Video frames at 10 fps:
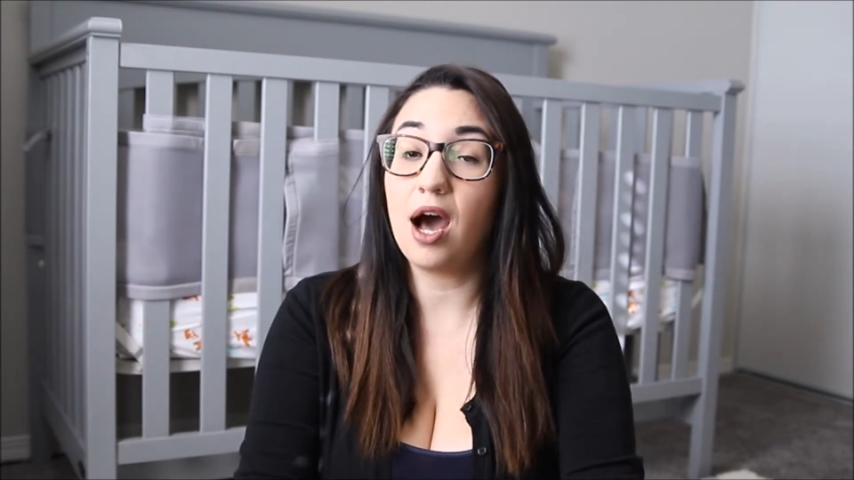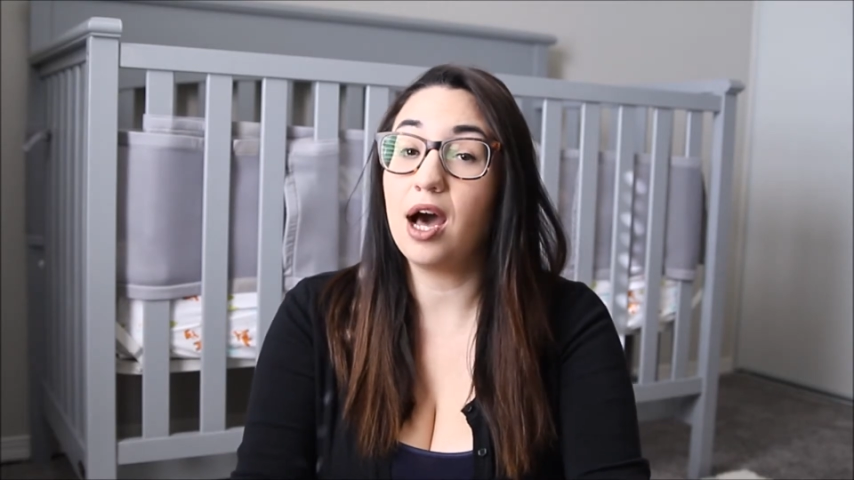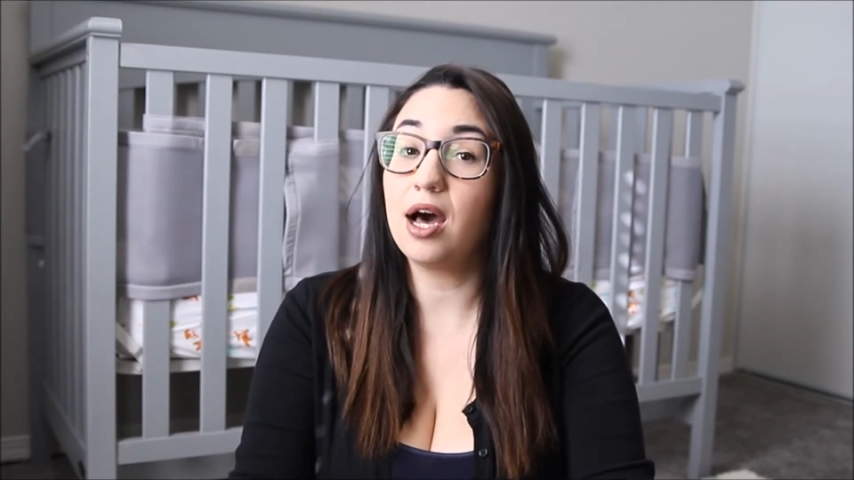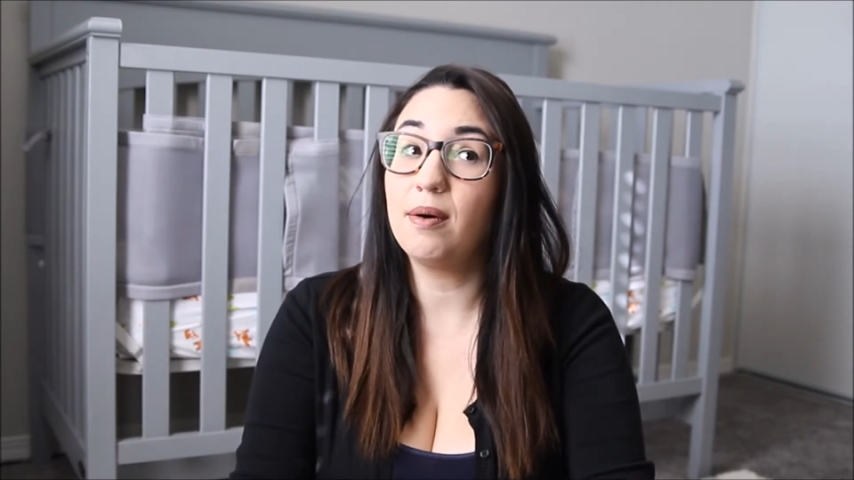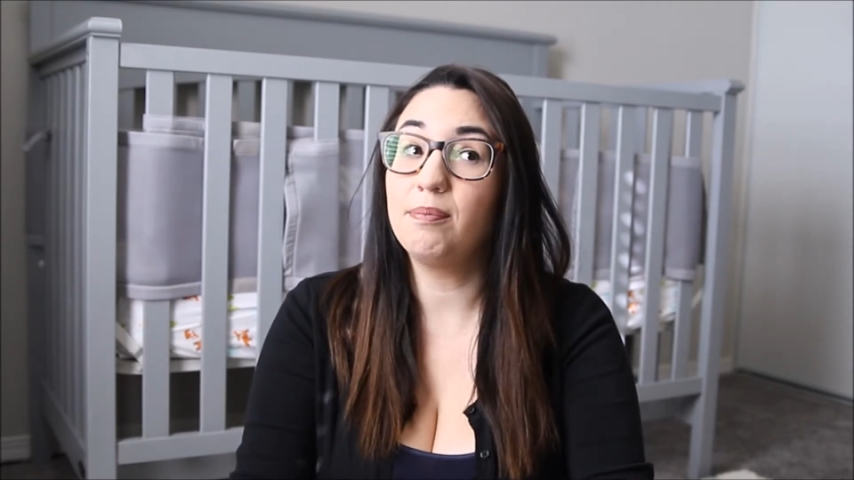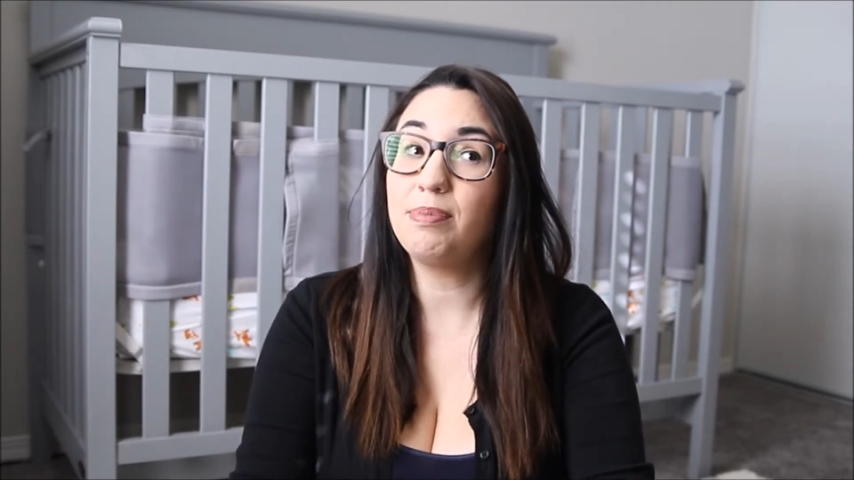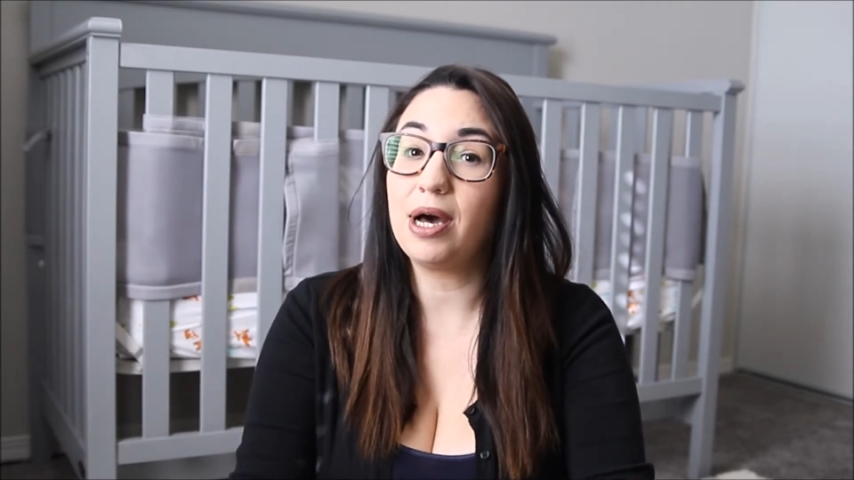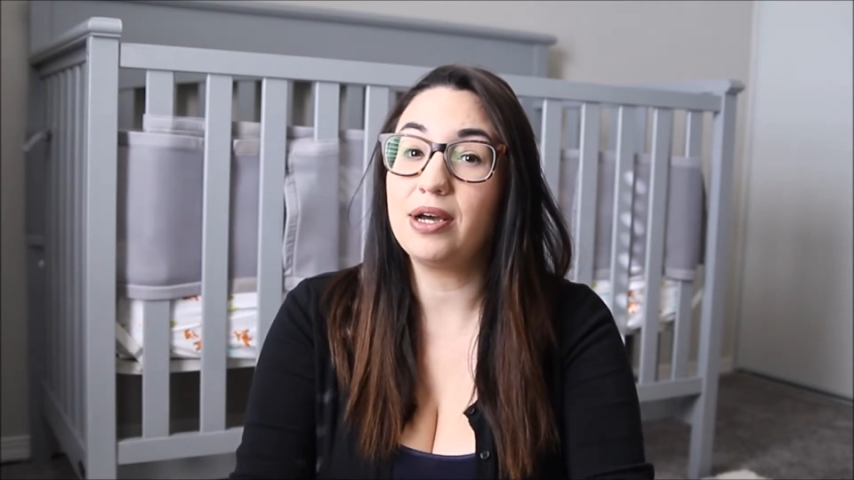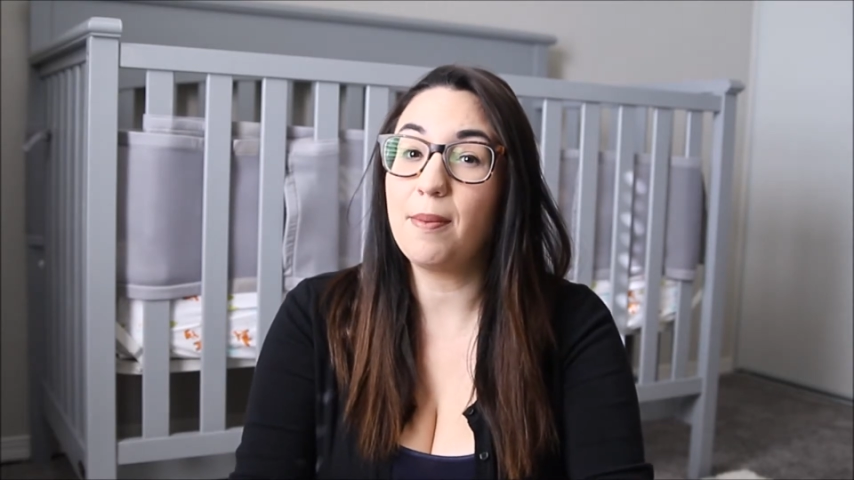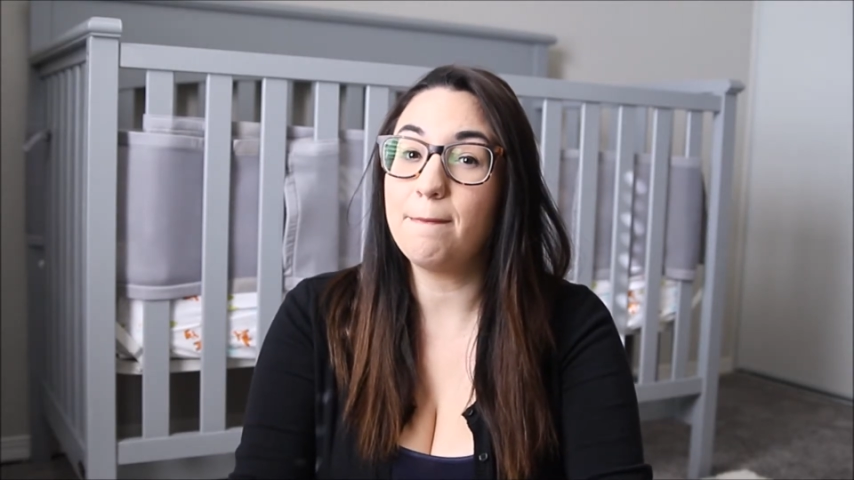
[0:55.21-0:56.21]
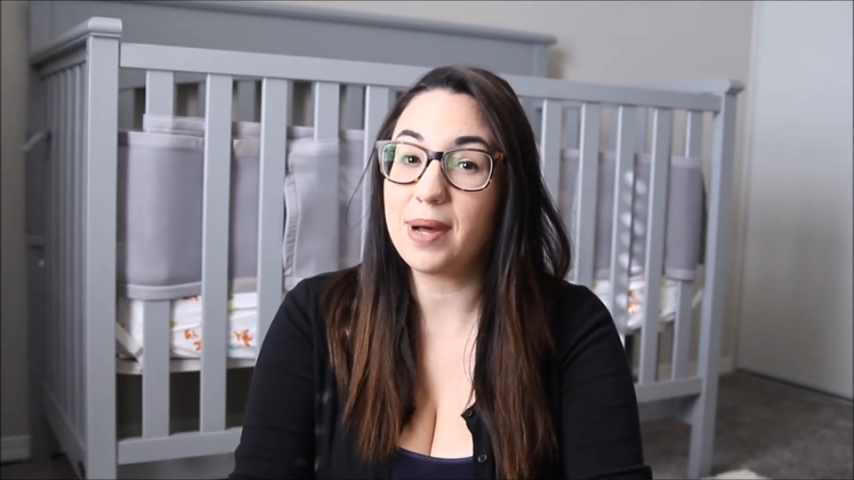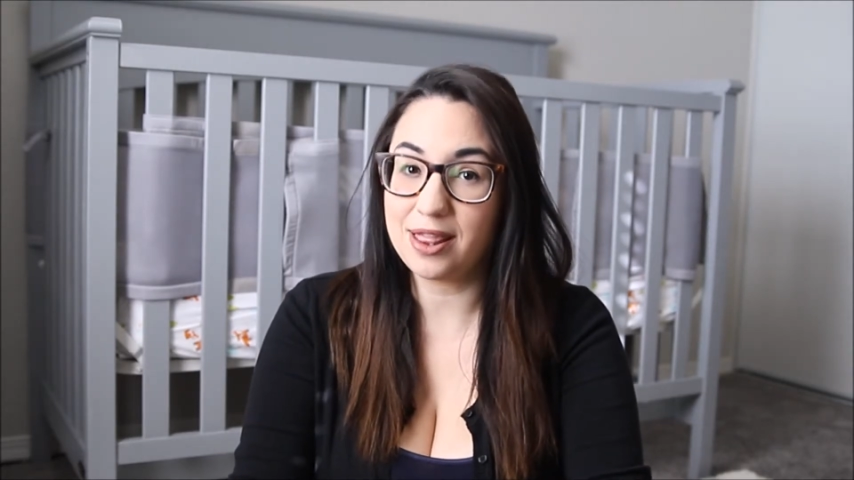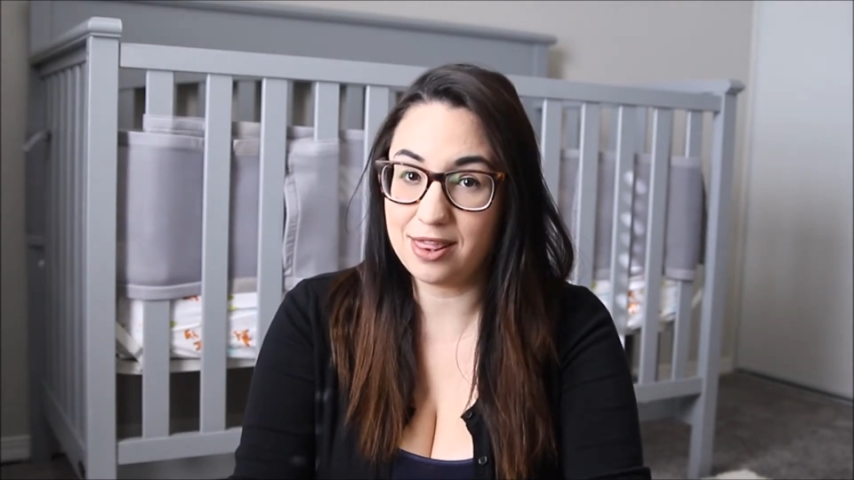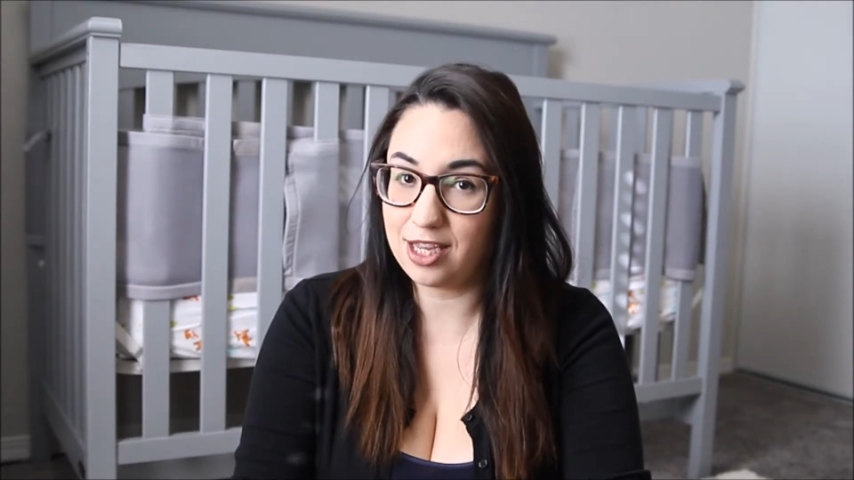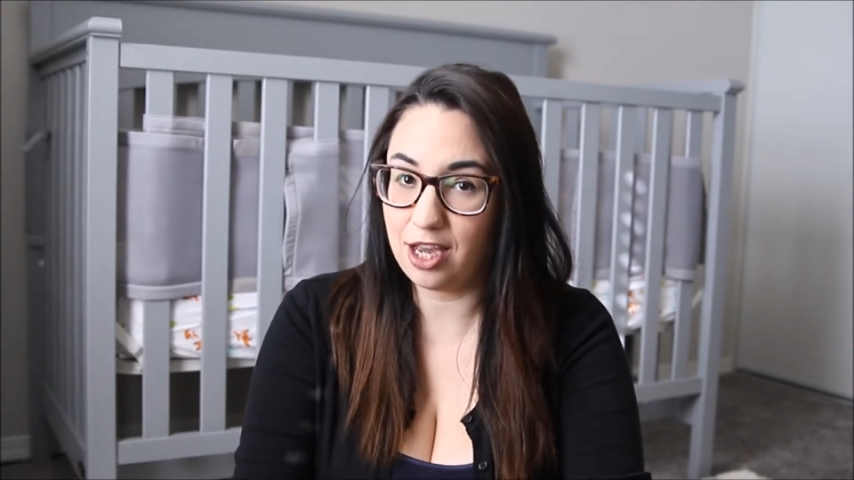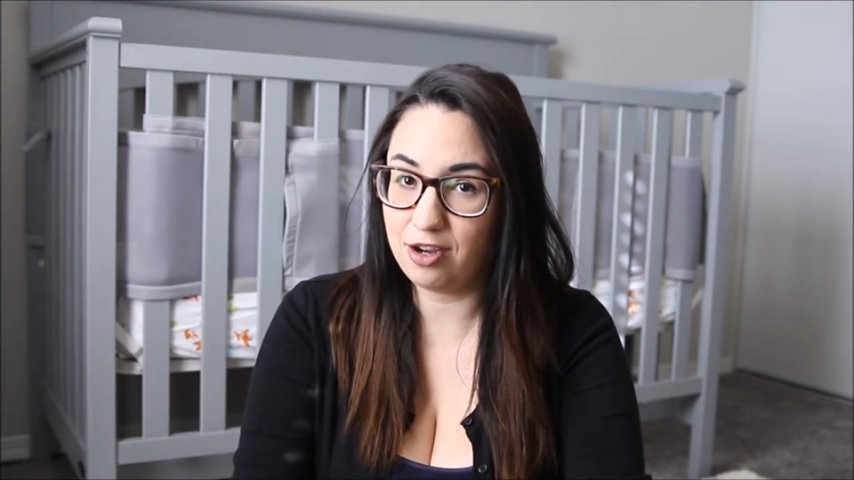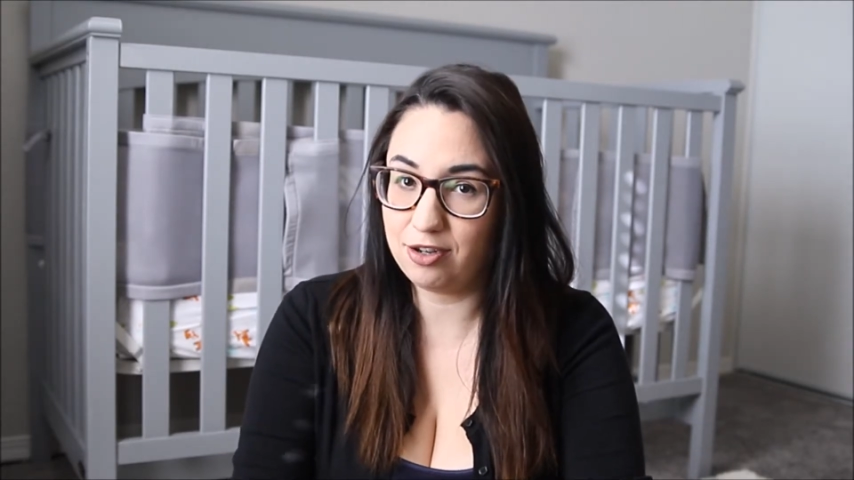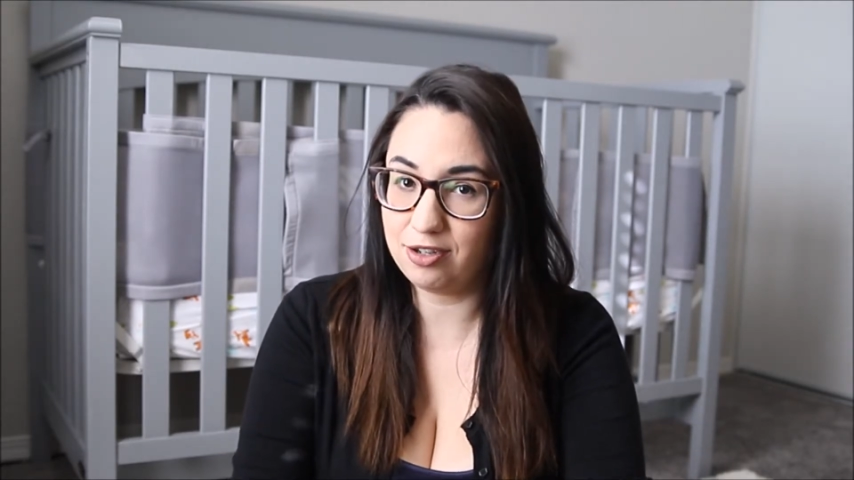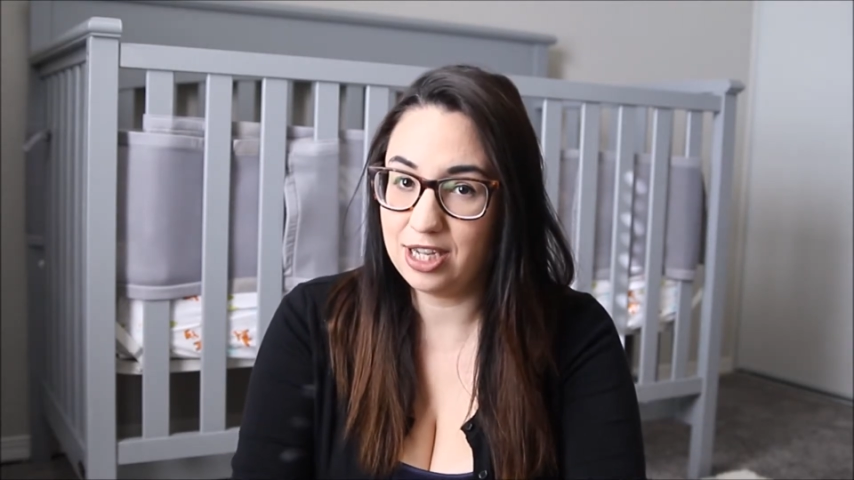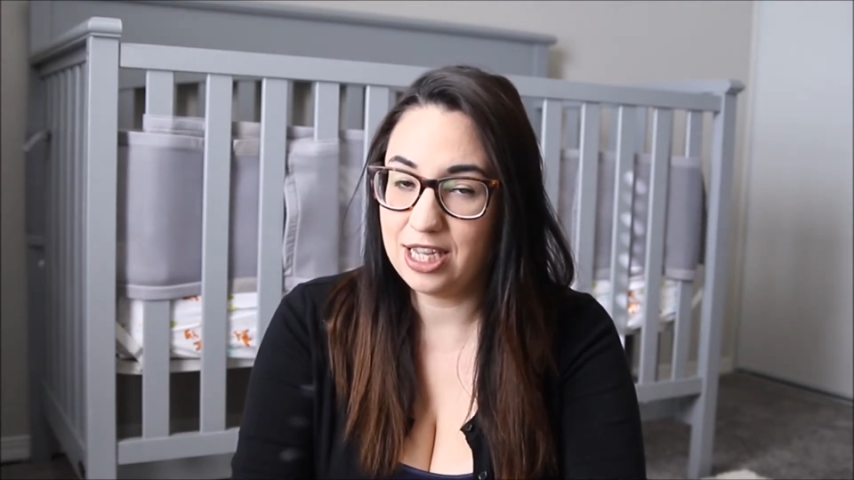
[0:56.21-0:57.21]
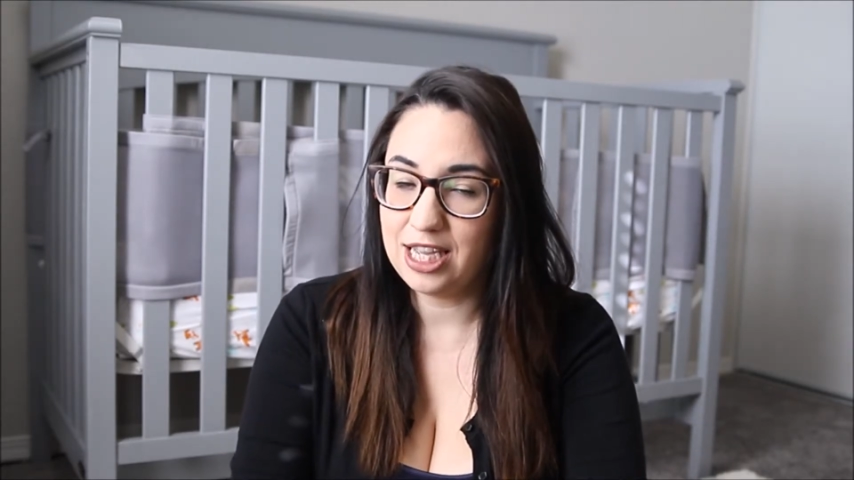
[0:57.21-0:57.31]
about a month ago.